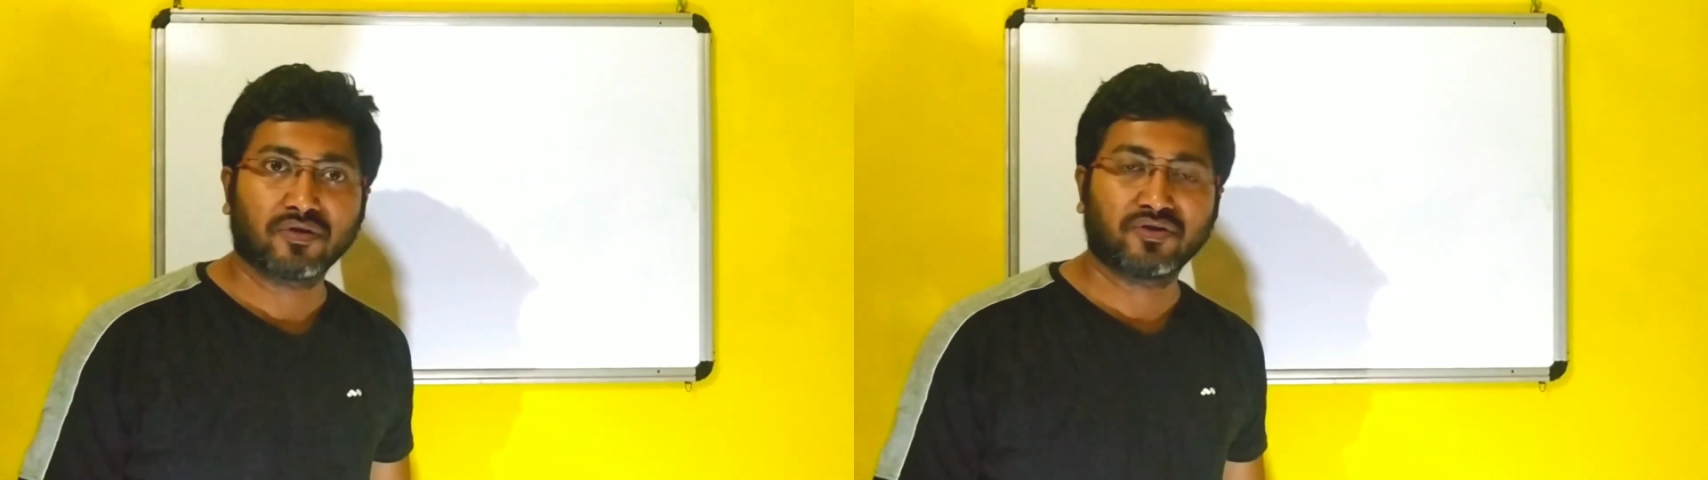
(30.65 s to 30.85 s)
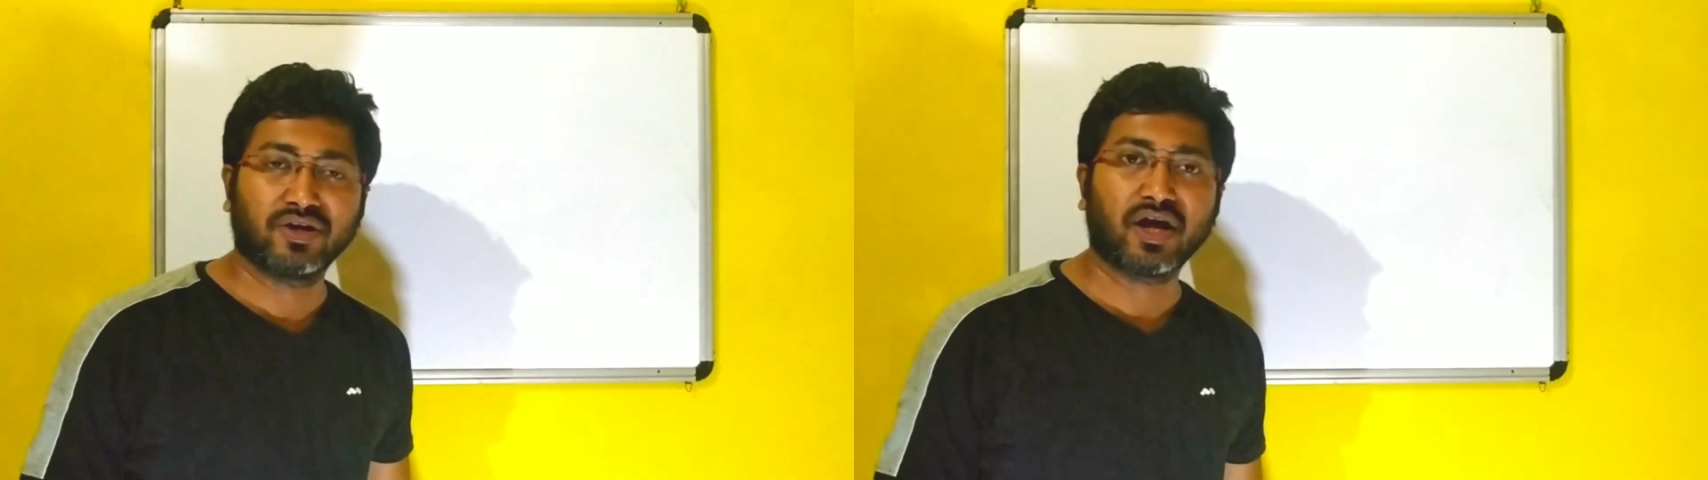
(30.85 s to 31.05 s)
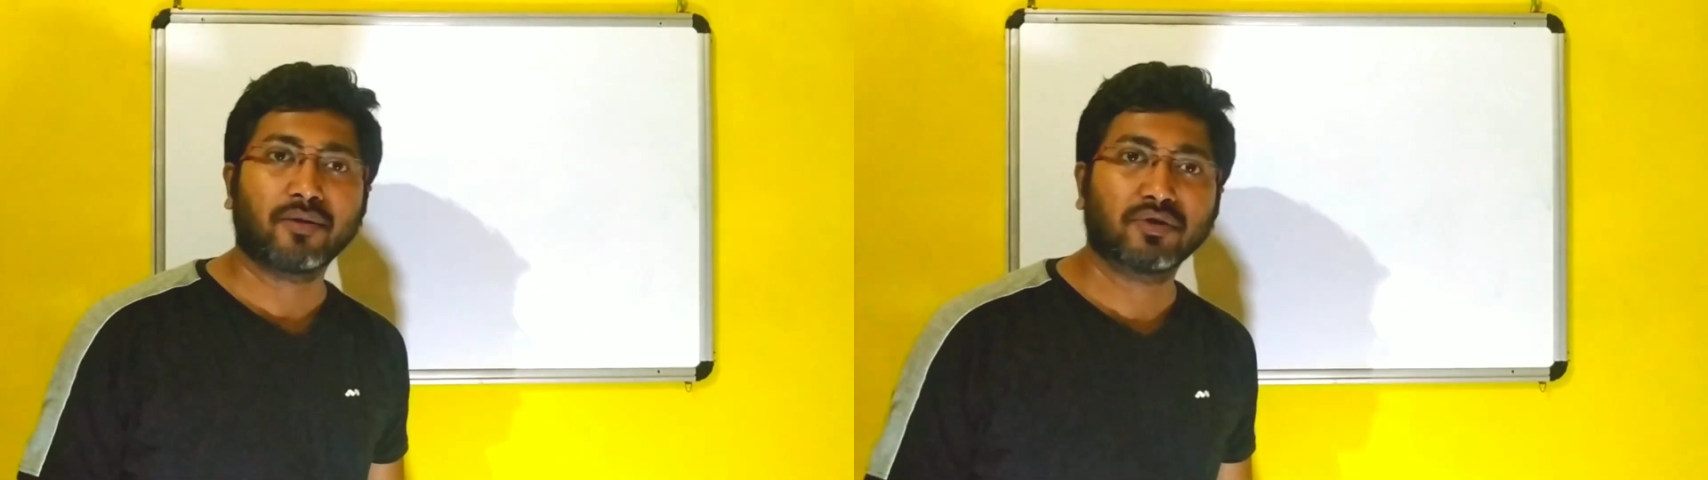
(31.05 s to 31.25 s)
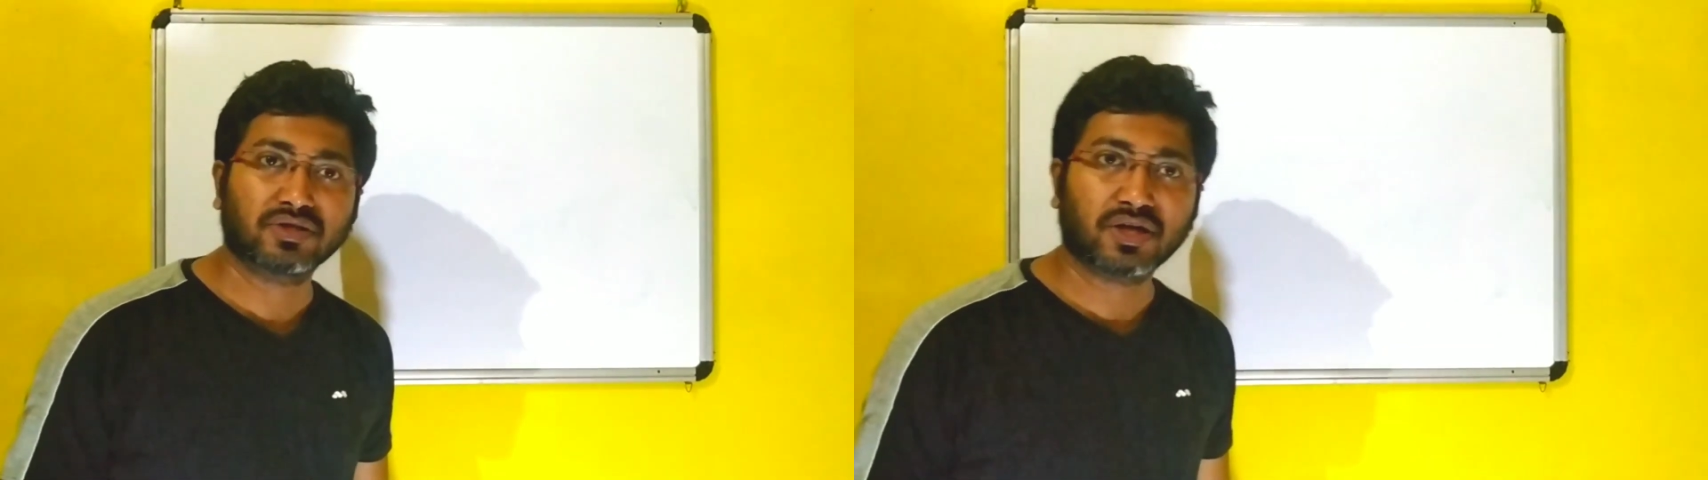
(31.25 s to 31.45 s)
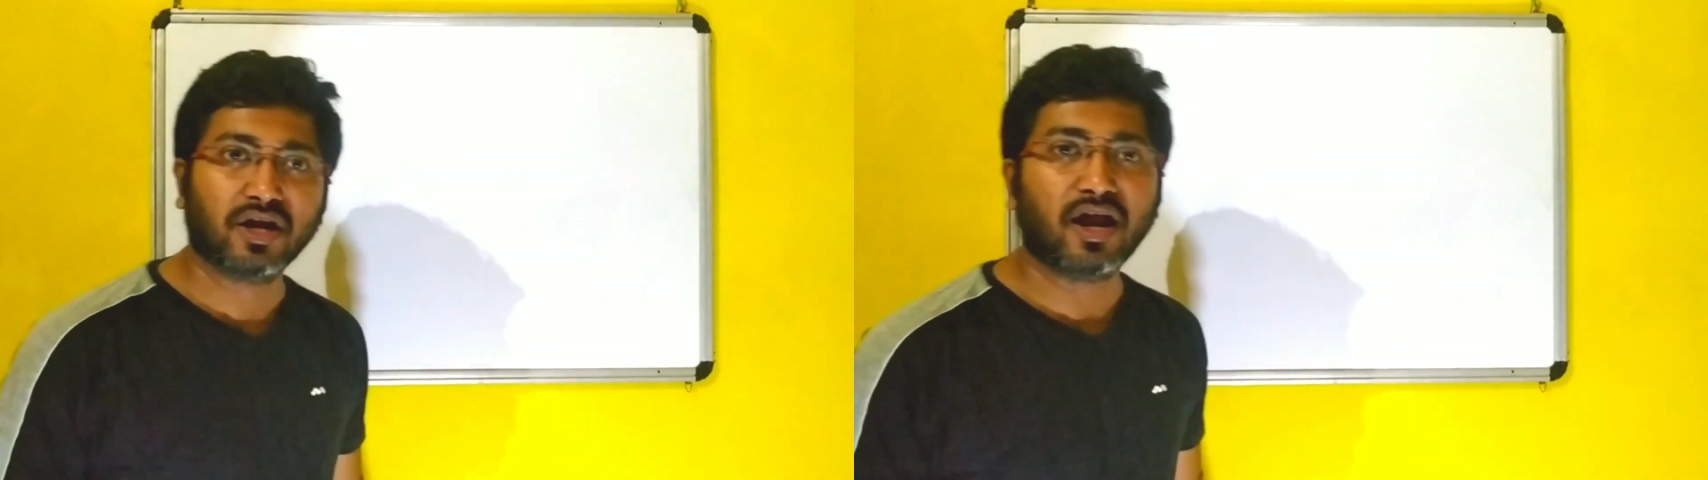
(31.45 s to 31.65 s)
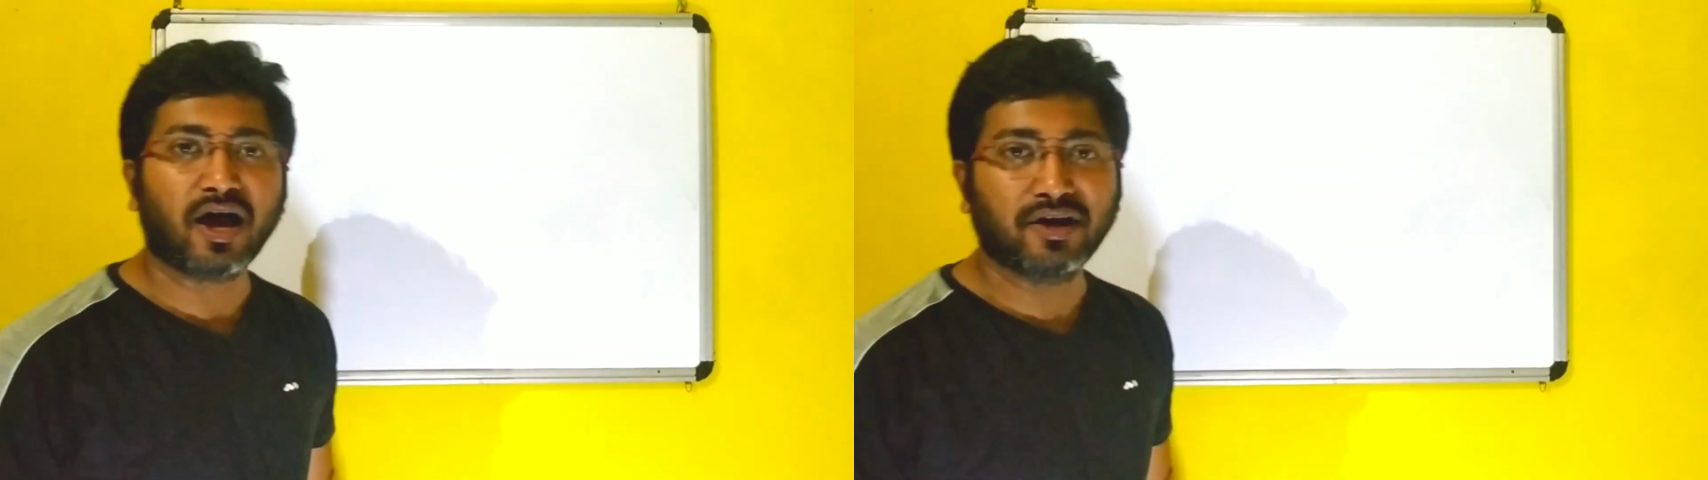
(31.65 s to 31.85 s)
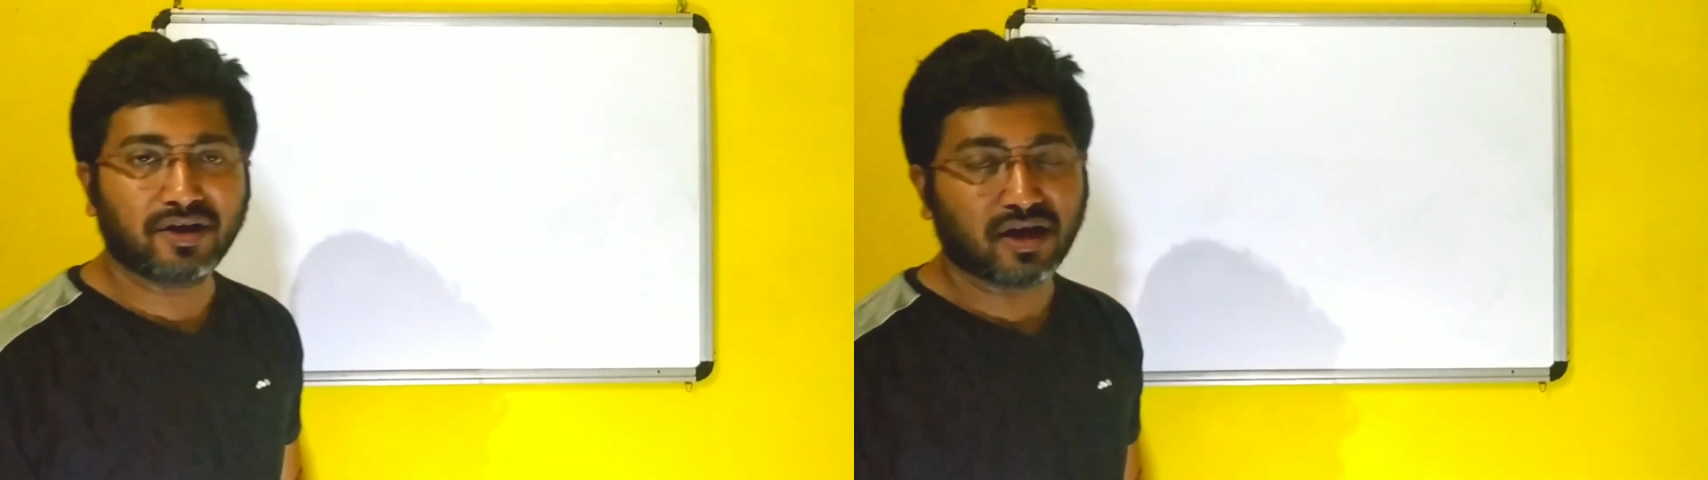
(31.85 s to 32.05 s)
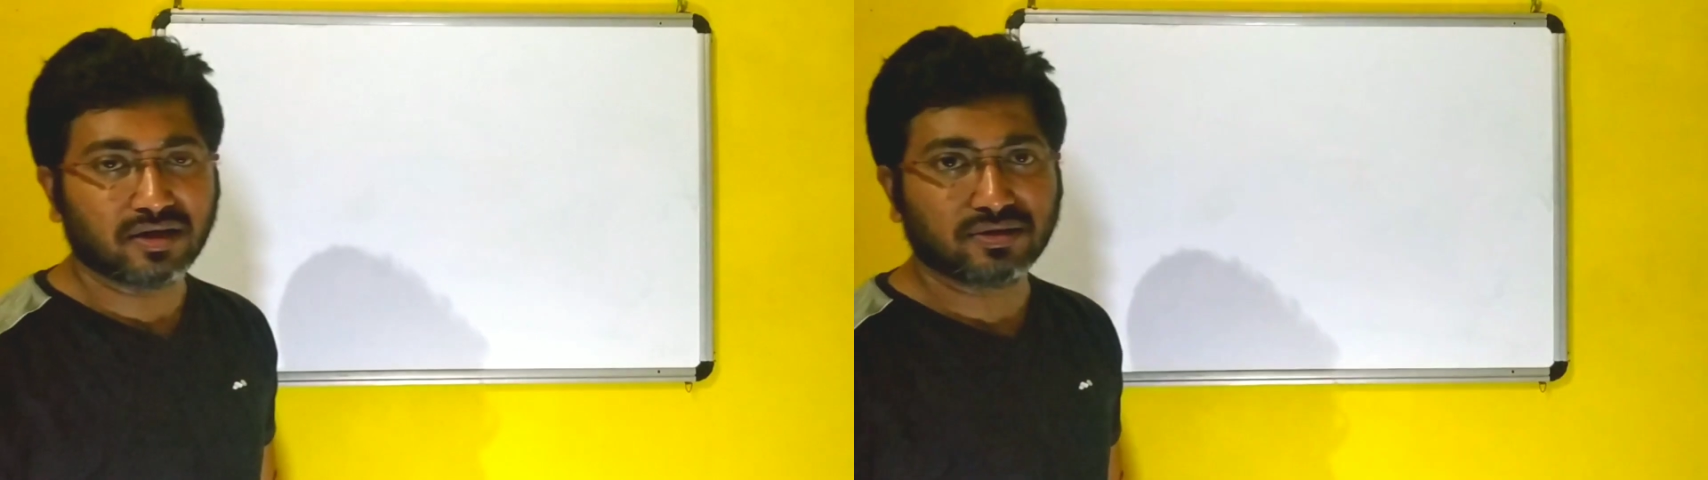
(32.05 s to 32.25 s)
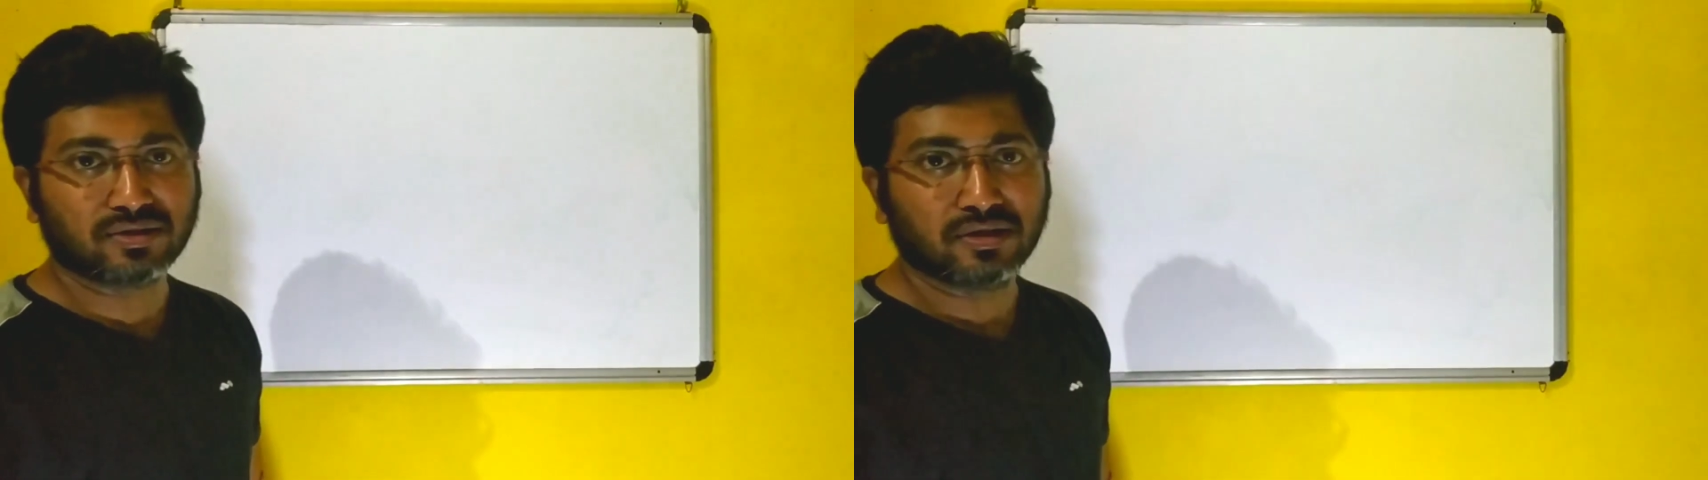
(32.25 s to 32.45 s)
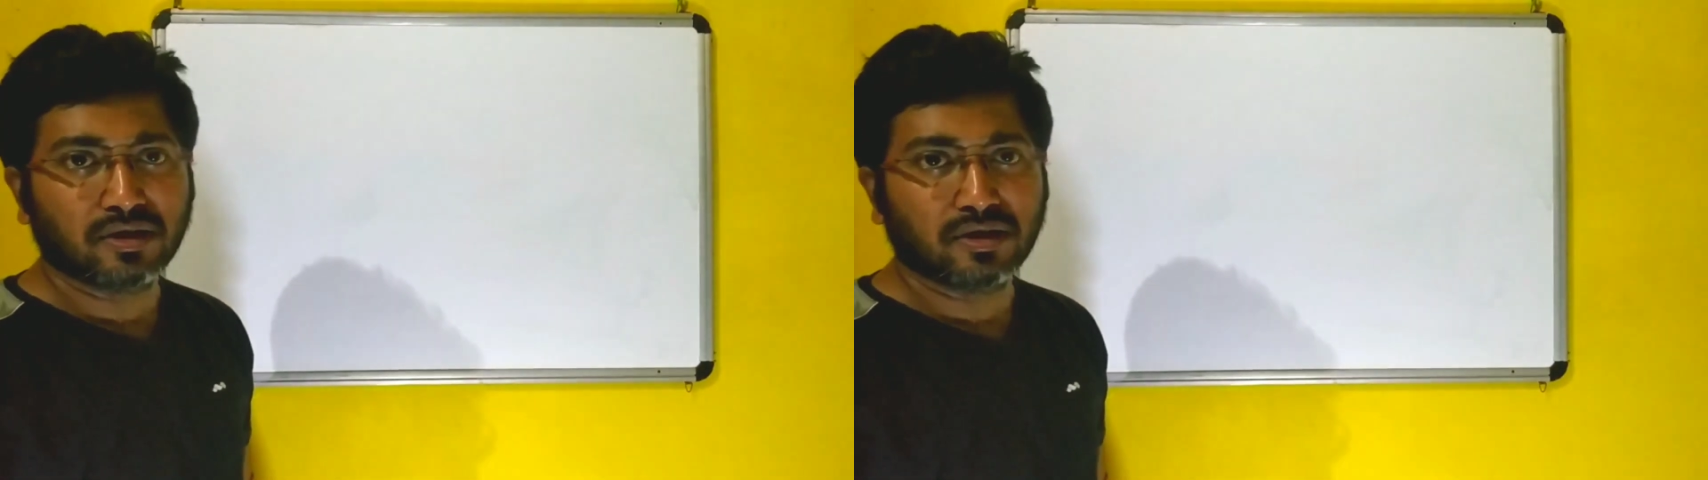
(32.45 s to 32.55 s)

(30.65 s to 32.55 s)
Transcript: three-dimensional ideas